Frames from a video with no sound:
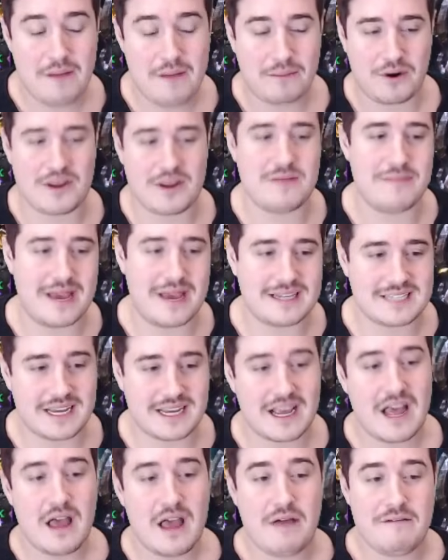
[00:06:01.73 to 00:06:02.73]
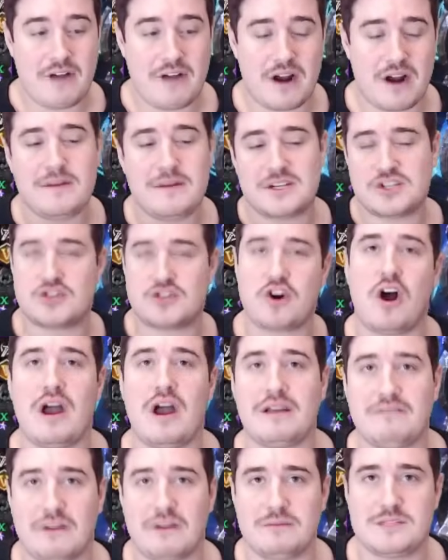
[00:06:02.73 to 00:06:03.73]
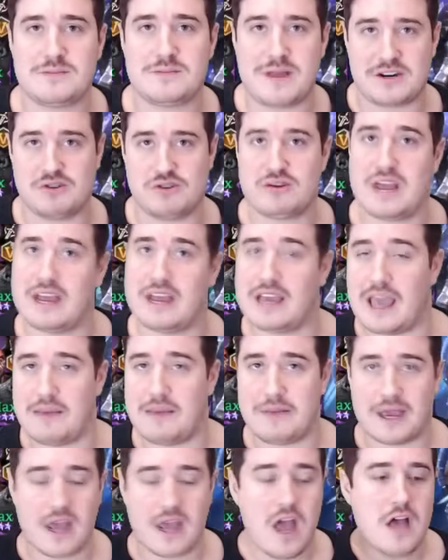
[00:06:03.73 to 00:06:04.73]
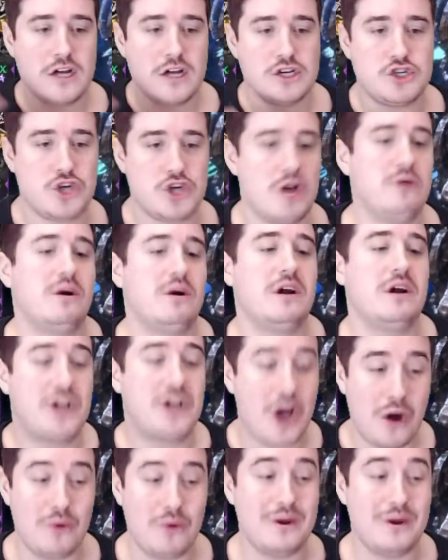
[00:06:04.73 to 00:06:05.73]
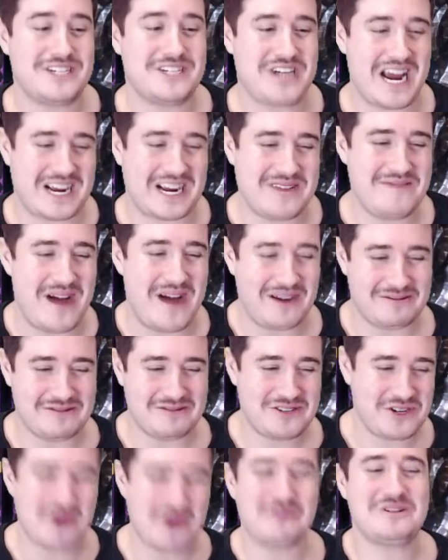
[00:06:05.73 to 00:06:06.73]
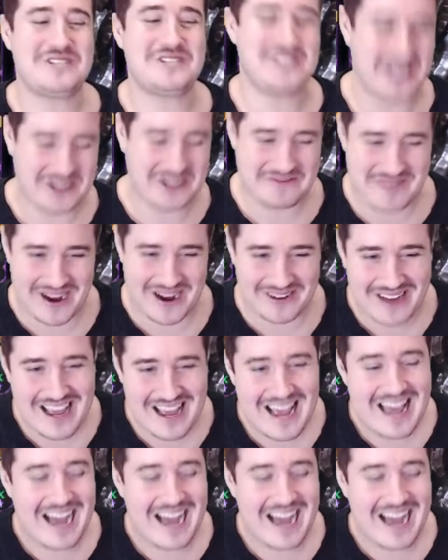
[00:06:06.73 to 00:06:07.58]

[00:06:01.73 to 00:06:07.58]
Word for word: Pretty amazing, very much drawing from Special K Gaming. Joe, go check him out. Joe, check him out.